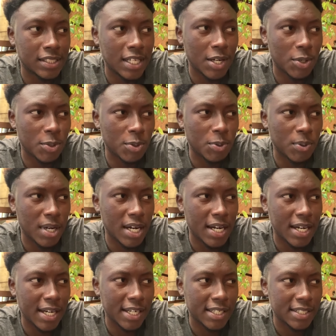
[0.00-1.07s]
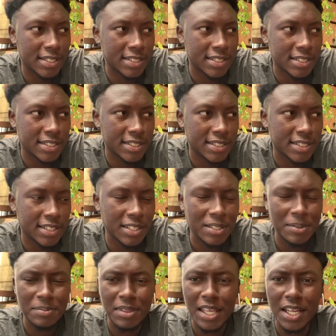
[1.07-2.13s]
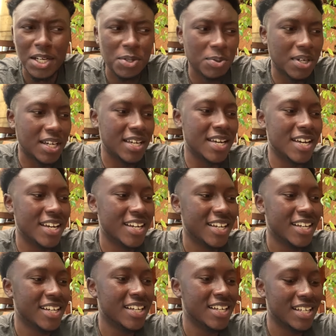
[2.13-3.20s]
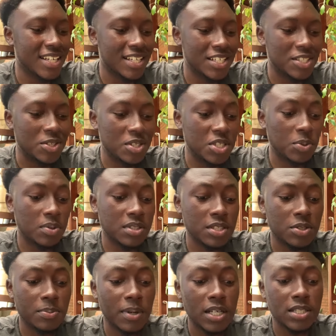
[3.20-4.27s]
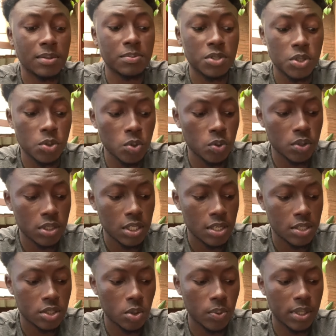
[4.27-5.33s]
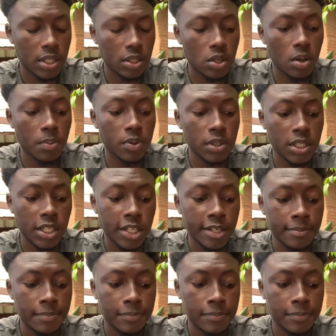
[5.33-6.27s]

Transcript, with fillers: I don't know why. Anyway, so she wanted to buy some shoes so we can come on here.